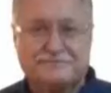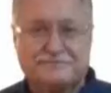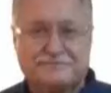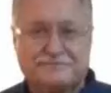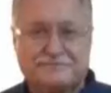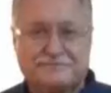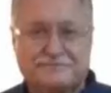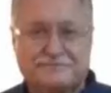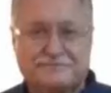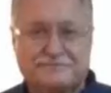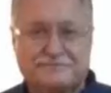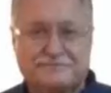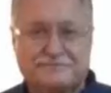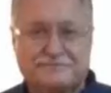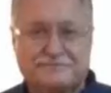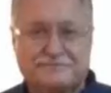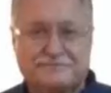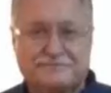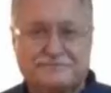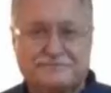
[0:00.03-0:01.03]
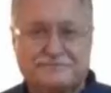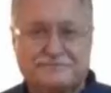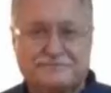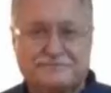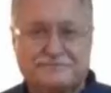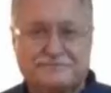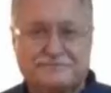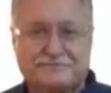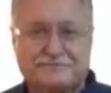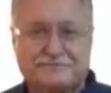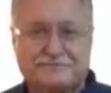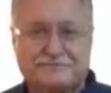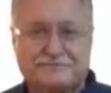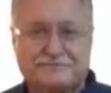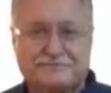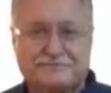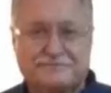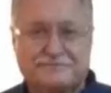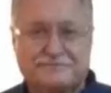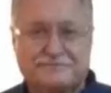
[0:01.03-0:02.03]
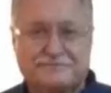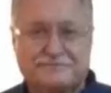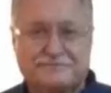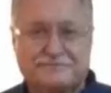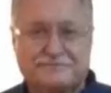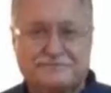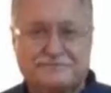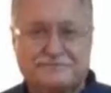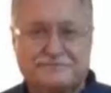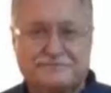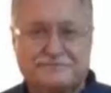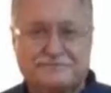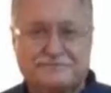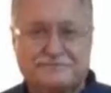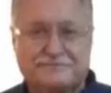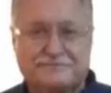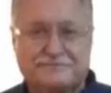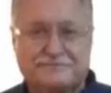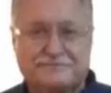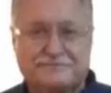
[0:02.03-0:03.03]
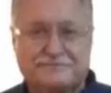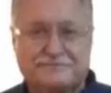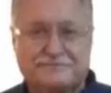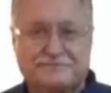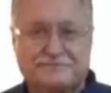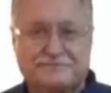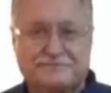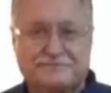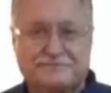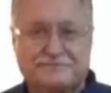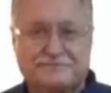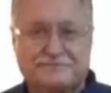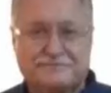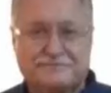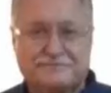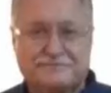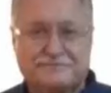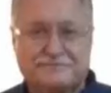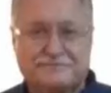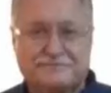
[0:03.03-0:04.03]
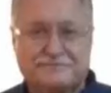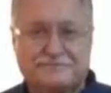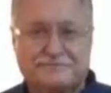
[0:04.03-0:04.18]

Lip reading: [no speech]